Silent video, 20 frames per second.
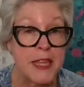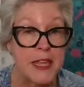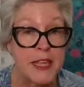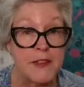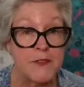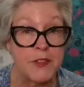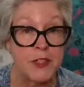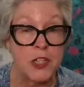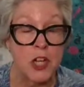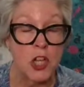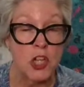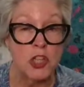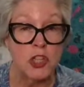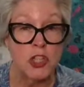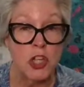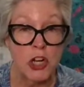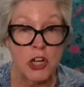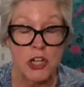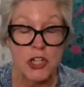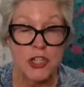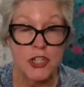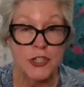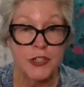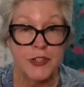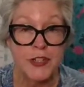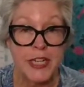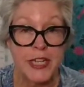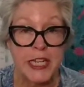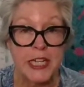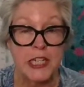even a larger
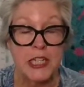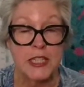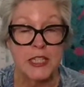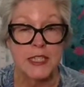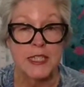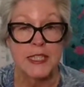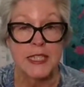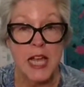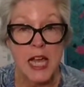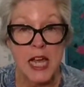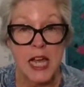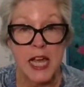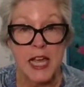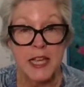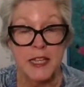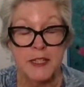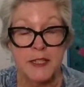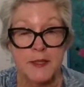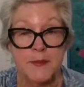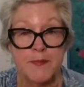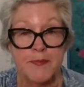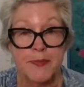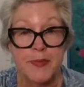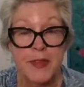needle size.